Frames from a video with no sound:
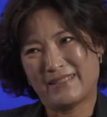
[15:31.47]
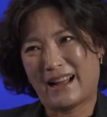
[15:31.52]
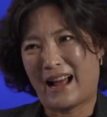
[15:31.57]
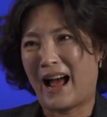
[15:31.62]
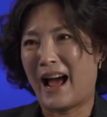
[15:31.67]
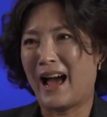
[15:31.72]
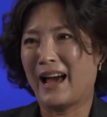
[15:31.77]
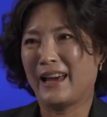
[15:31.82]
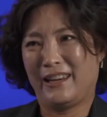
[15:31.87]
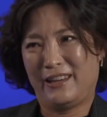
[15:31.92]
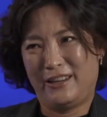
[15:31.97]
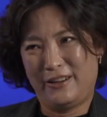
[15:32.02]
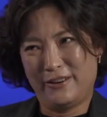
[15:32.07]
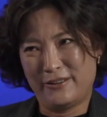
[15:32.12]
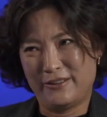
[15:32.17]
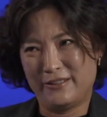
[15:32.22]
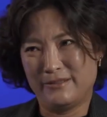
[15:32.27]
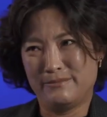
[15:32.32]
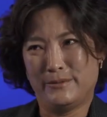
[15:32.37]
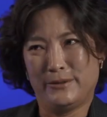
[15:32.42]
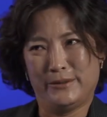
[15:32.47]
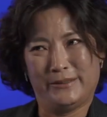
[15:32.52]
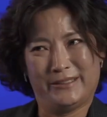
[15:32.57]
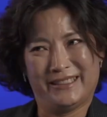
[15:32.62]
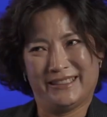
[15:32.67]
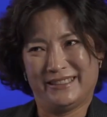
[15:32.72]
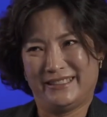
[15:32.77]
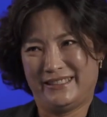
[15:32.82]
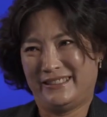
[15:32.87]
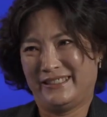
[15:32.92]
I hear
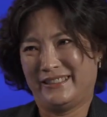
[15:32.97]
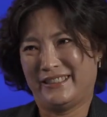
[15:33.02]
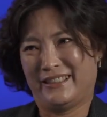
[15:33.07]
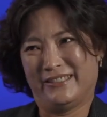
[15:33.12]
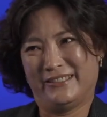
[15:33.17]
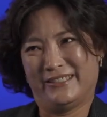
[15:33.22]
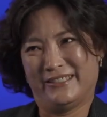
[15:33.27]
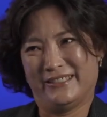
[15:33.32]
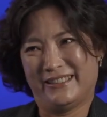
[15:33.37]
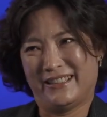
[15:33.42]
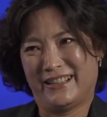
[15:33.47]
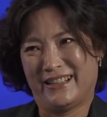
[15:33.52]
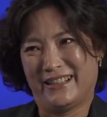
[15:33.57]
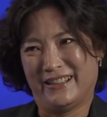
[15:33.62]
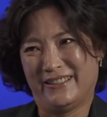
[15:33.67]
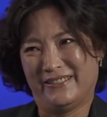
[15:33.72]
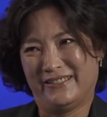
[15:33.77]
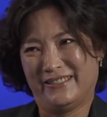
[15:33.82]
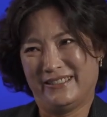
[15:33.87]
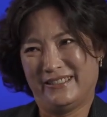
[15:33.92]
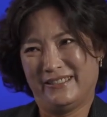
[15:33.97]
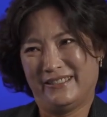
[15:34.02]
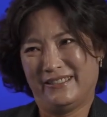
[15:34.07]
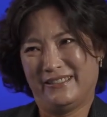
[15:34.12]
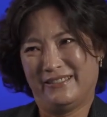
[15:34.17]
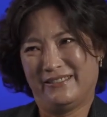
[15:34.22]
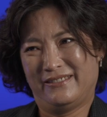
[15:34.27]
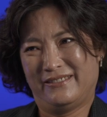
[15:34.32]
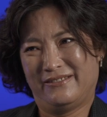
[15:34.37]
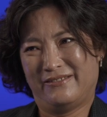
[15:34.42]
Moses a thousand times
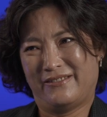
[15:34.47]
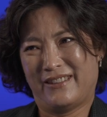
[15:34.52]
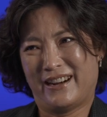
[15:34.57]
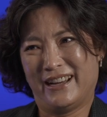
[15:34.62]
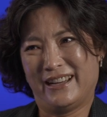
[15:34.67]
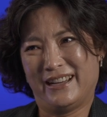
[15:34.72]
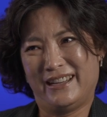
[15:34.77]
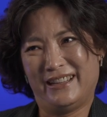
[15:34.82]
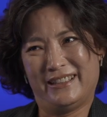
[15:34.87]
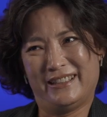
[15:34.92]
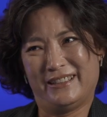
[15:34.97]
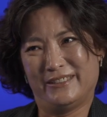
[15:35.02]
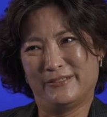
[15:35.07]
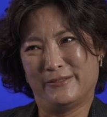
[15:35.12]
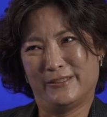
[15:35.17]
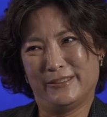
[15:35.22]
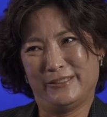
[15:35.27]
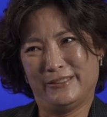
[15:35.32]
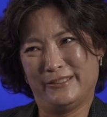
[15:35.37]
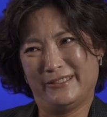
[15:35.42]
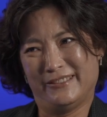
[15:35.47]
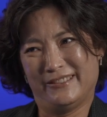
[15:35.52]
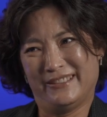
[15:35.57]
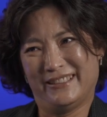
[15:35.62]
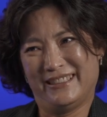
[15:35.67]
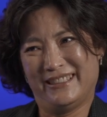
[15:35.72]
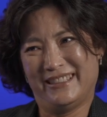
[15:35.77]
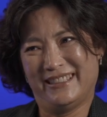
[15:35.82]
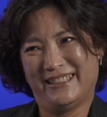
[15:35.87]
why he didn't want to do it.